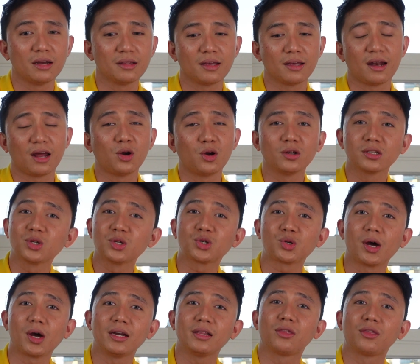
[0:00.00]
And then I also
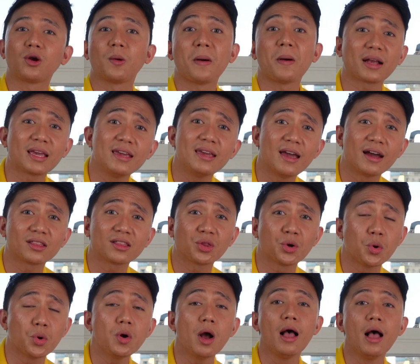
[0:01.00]
tried their
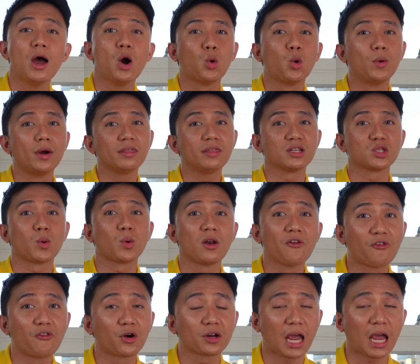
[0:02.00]
macchiato with
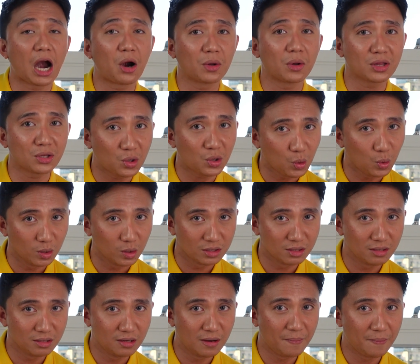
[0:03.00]
24 karat gold.
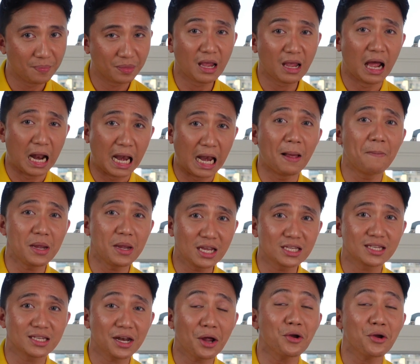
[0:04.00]
Lami
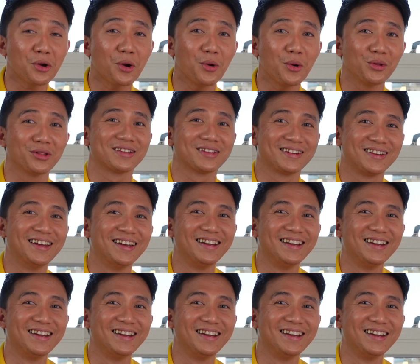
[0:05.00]
isa ng gold.